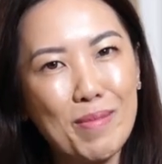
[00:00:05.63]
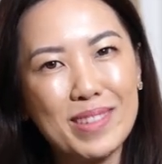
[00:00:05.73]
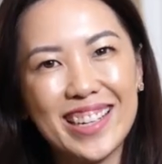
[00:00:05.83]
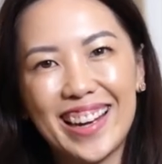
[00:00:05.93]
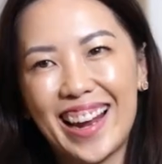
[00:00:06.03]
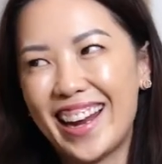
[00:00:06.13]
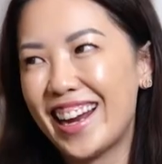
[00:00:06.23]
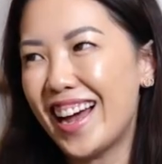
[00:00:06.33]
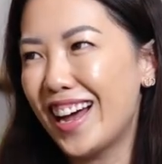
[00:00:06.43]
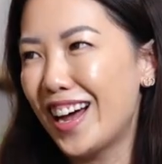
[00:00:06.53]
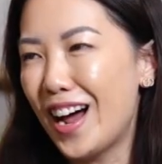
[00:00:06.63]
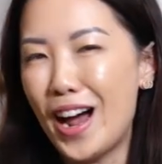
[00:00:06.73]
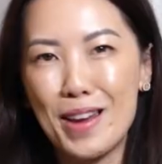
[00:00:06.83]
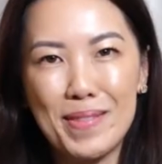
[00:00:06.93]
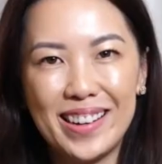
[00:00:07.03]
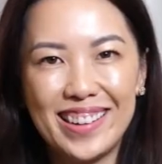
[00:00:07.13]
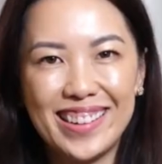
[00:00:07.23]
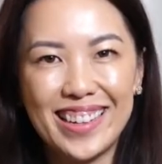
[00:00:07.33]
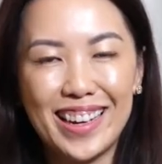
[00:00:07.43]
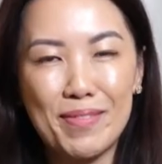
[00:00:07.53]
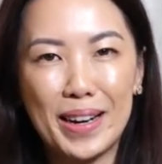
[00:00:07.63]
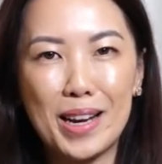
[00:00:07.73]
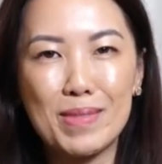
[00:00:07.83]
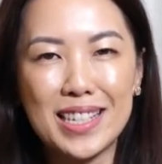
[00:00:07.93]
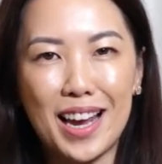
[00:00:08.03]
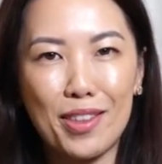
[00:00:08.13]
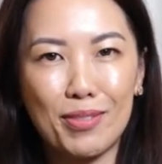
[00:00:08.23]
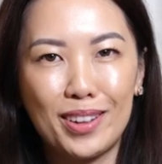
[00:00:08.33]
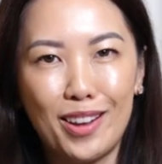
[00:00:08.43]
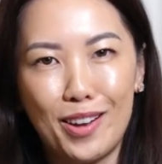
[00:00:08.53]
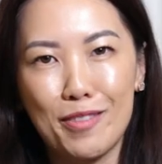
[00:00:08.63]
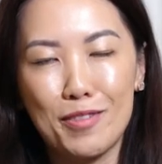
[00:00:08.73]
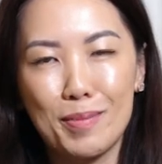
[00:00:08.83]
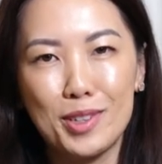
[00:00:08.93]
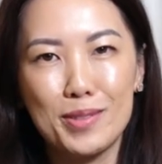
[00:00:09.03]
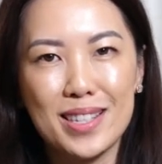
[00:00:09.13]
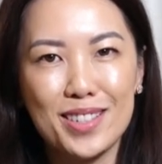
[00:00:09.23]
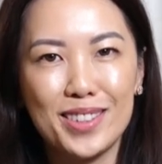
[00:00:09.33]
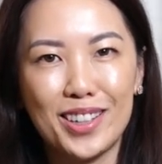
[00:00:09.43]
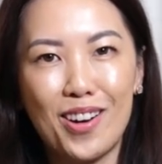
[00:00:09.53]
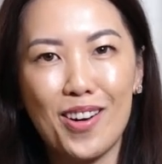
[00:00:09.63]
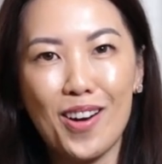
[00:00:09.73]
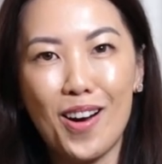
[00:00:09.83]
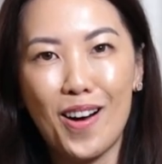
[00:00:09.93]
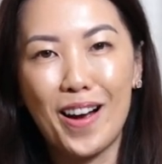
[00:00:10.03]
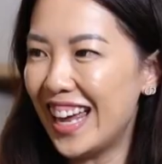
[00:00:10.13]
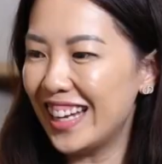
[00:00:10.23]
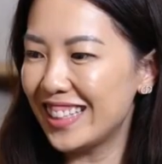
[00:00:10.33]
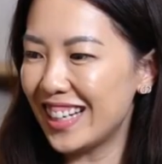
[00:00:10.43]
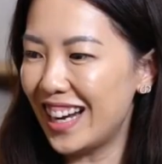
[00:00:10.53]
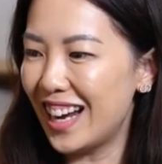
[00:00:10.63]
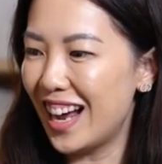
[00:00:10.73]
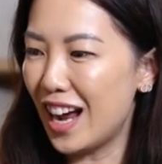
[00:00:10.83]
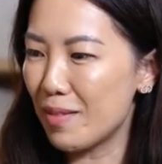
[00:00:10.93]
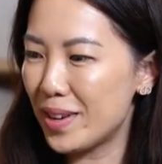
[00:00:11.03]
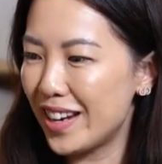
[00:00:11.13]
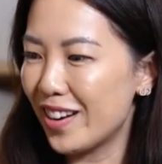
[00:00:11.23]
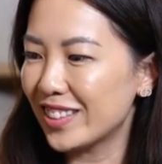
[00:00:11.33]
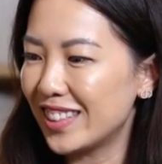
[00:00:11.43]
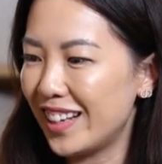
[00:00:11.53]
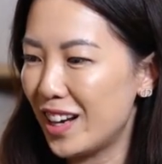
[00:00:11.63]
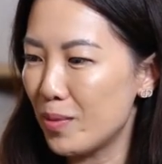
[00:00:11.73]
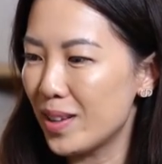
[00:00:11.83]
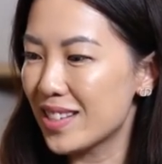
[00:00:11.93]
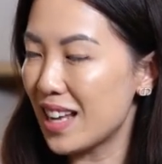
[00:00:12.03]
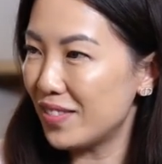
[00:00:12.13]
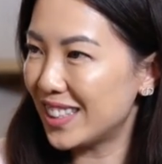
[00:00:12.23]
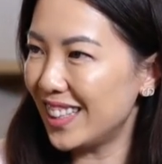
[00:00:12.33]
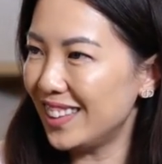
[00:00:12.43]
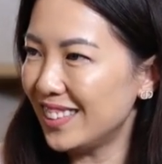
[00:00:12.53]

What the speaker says: Today, I'm in India. My name is Catherine Leung from Lewis Silk in Hong Kong, and I'm here today with Savitha.